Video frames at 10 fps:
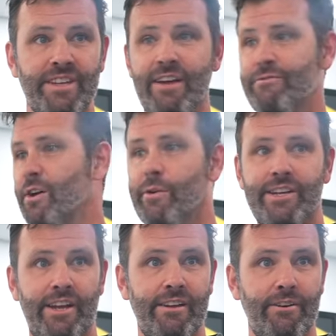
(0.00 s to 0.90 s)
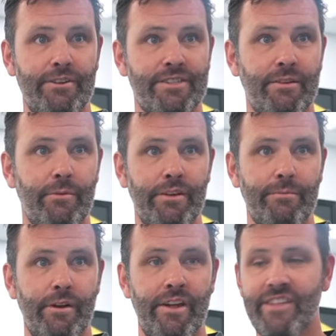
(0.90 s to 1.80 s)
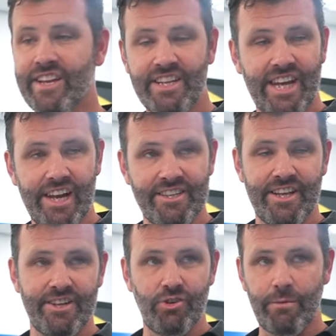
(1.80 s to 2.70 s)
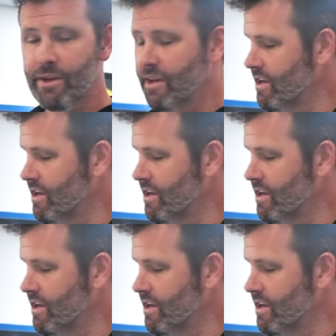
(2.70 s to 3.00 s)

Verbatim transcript: They have no idea, honestly, what they're right, and that, yet it's their job.